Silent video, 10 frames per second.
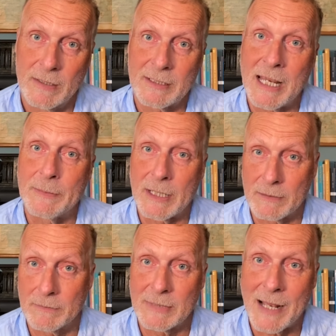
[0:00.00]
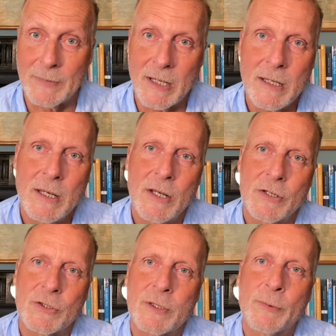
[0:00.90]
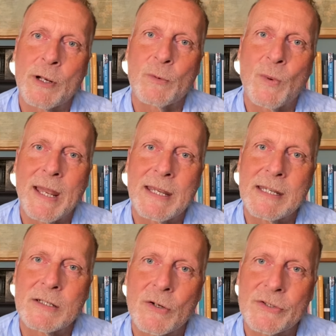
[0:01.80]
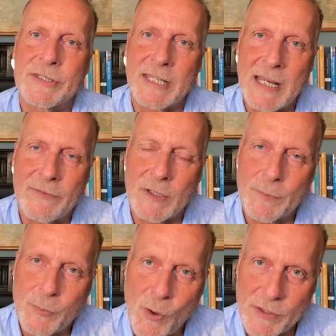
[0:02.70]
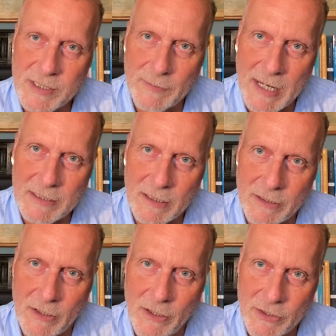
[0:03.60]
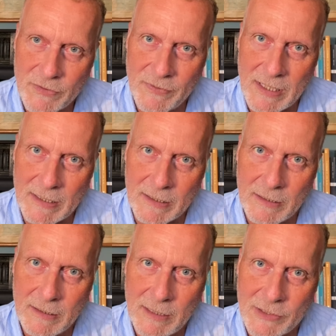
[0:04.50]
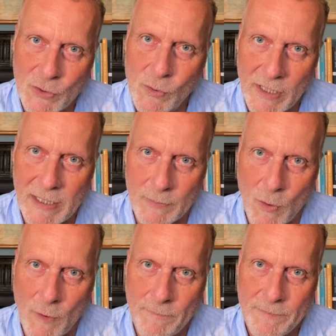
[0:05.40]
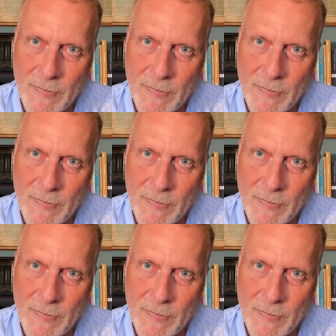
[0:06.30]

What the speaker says: gaming gambler, to the point where he couldn't even approximate an urge feeling at all anymore.